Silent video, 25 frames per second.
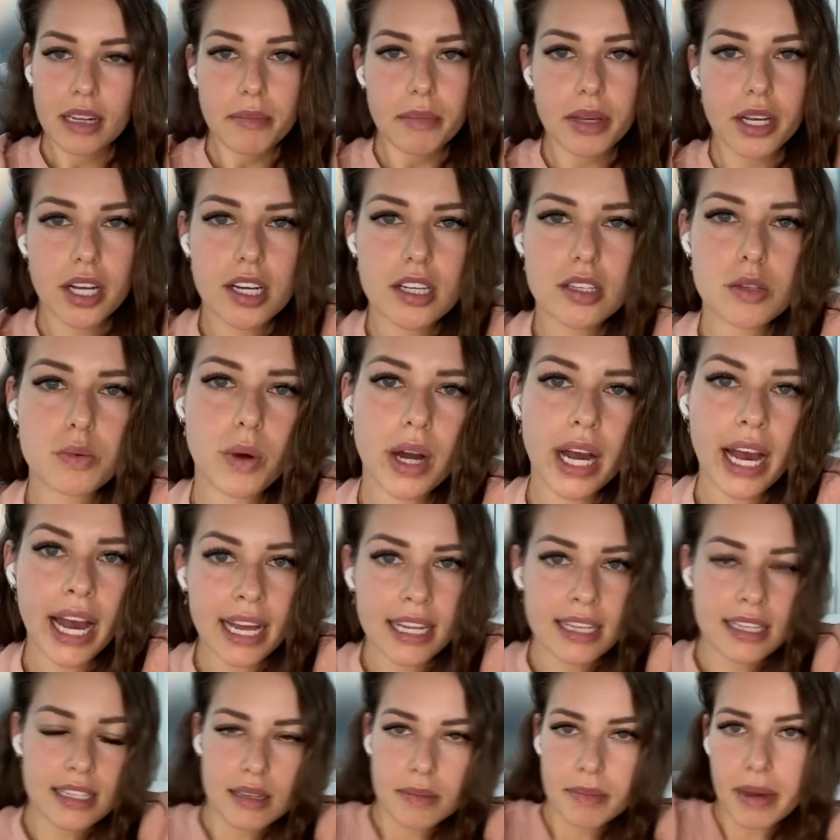Because what
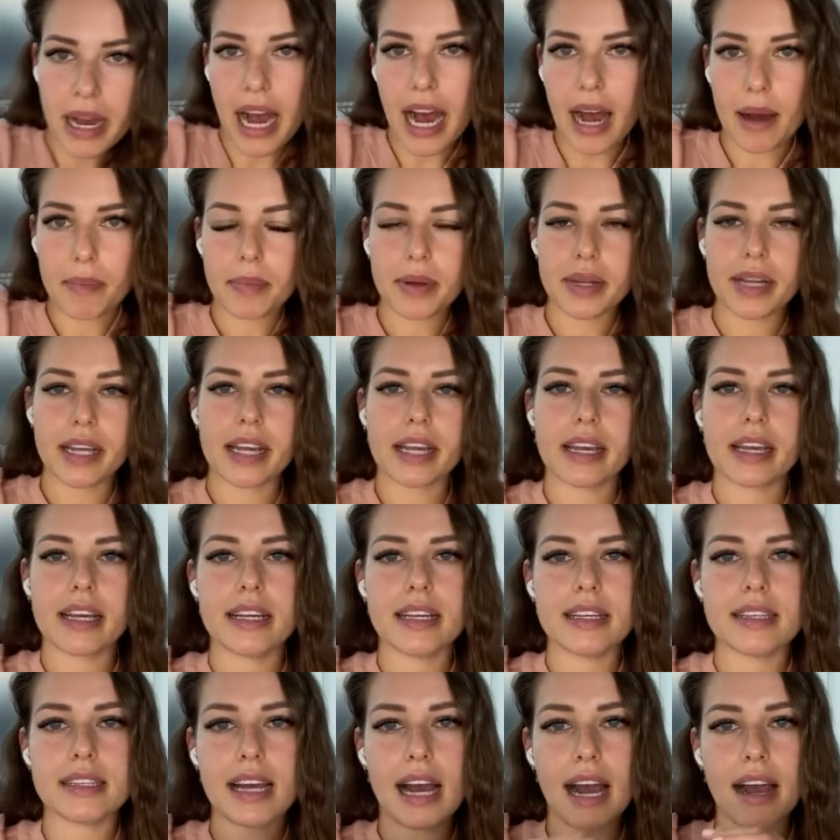ends up happening
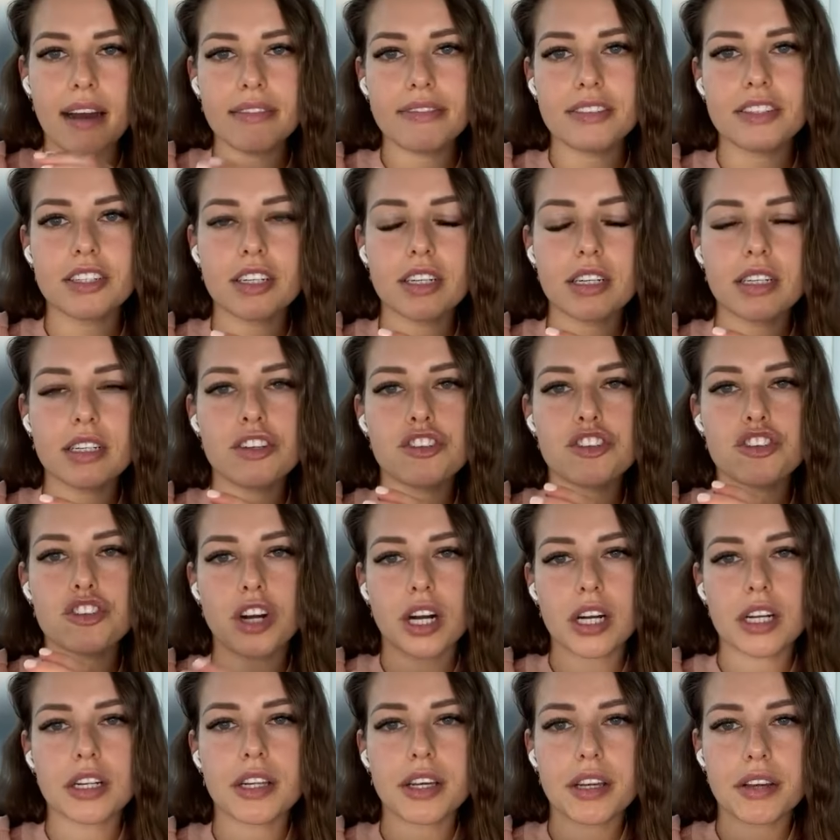is after
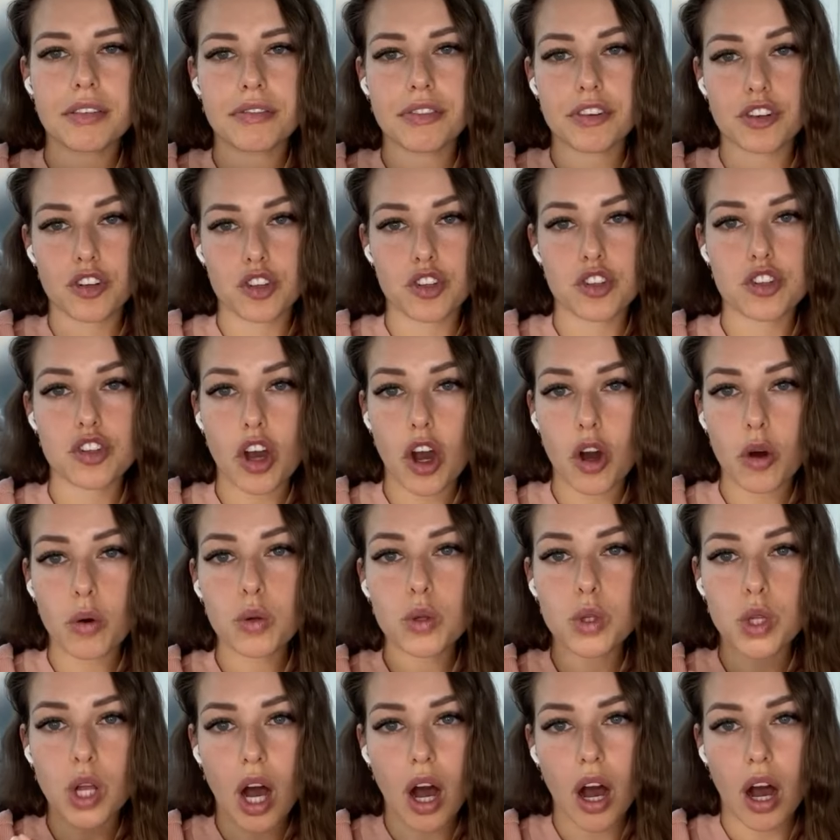struggling for so
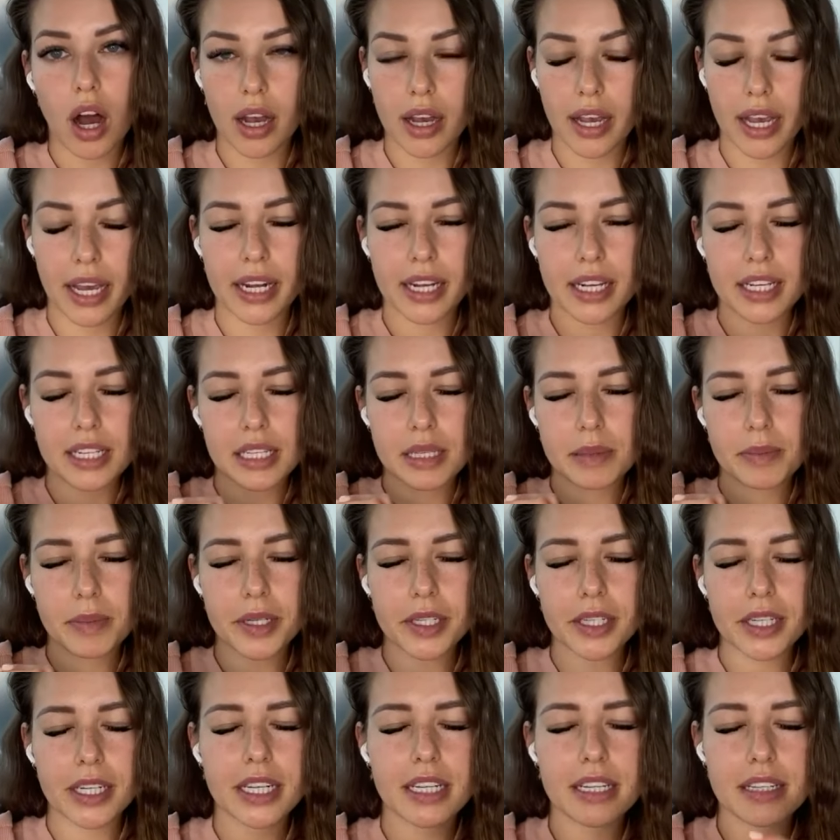long and
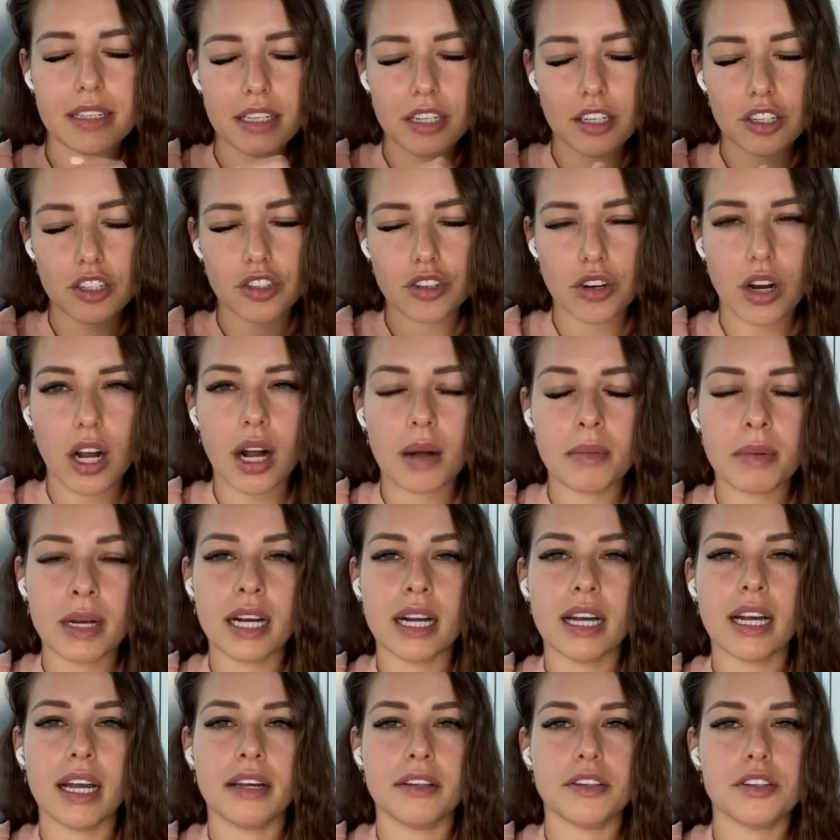experiencing
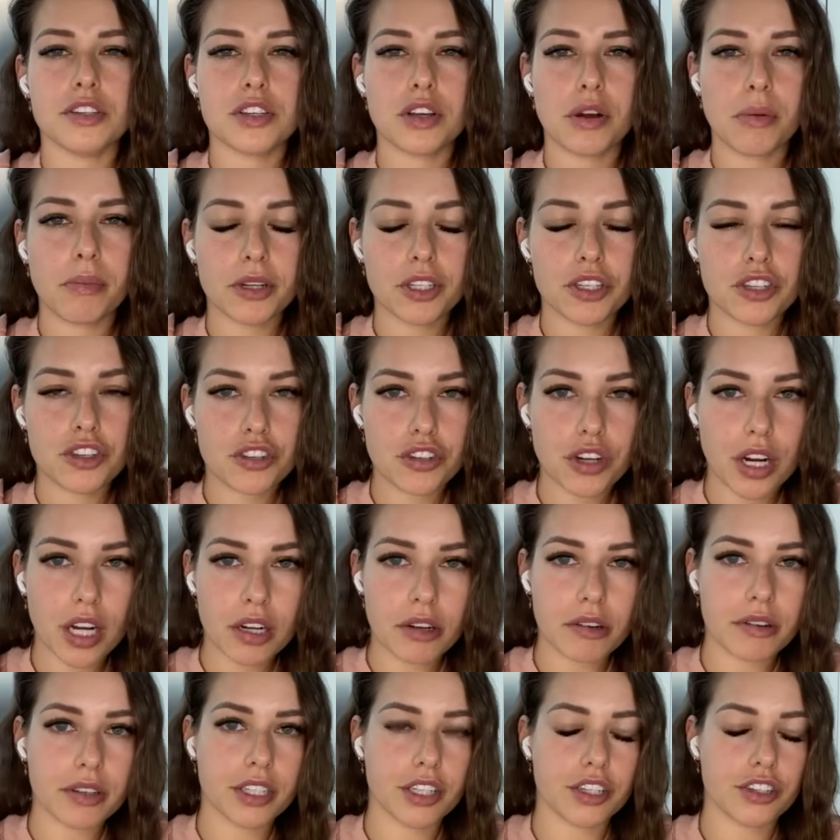trauma and so much
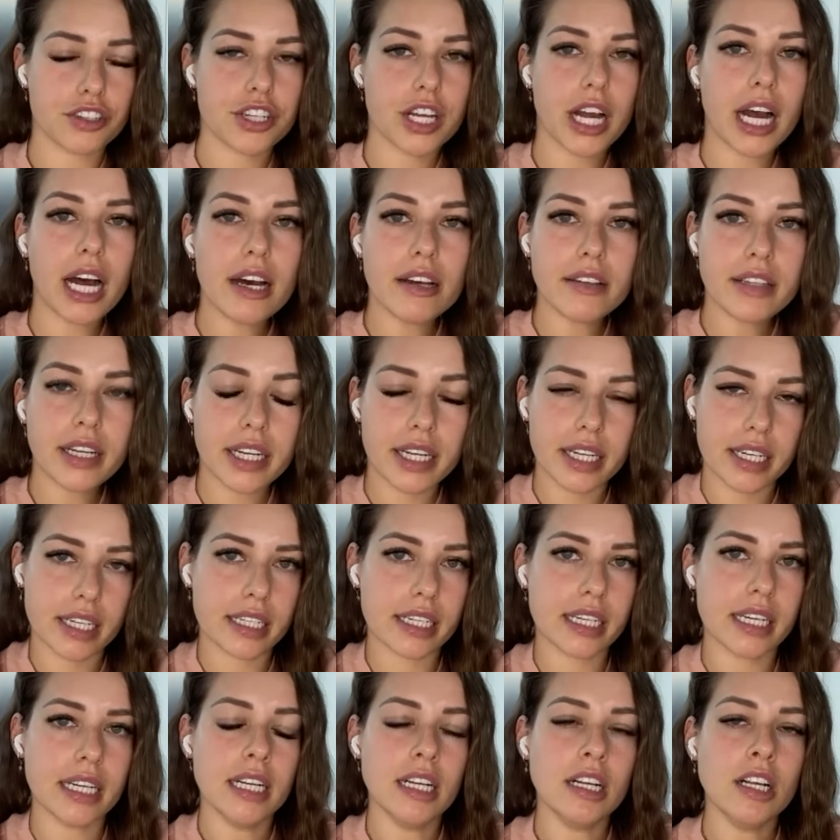struggle in your
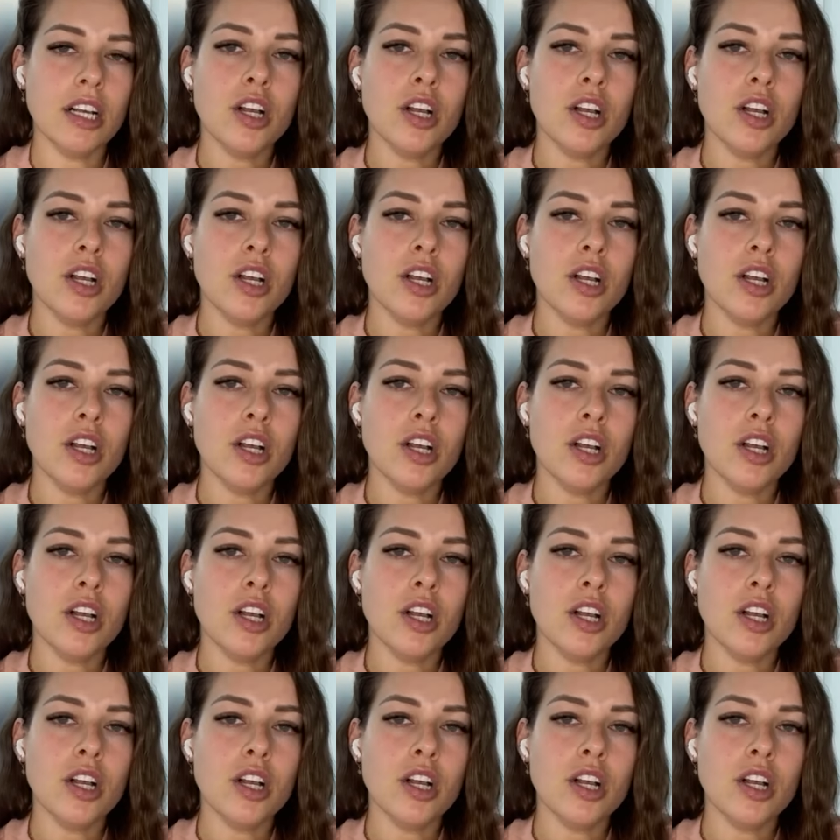childhood,